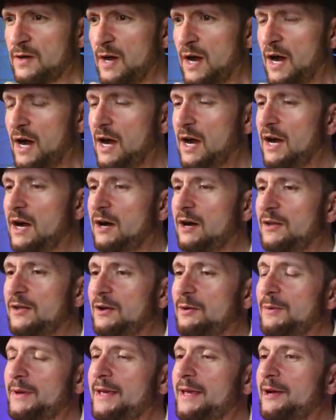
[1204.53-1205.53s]
Oh,
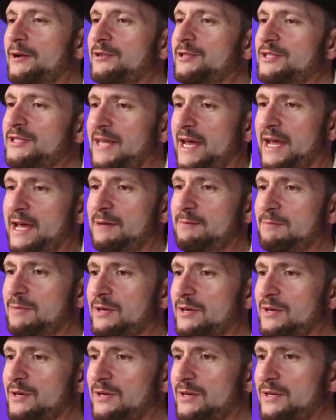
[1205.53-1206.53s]
there we go.
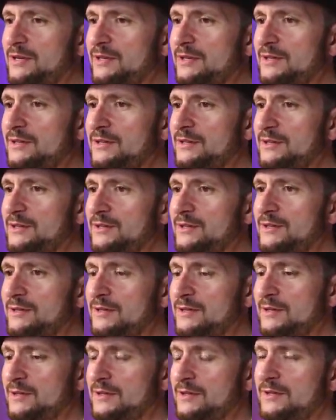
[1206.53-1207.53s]
Sandberg.
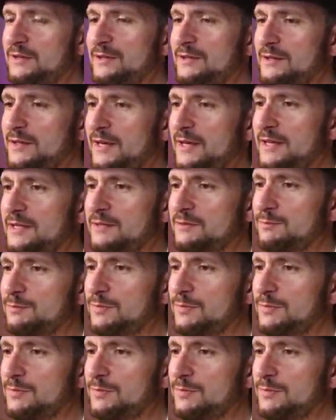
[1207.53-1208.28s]
That is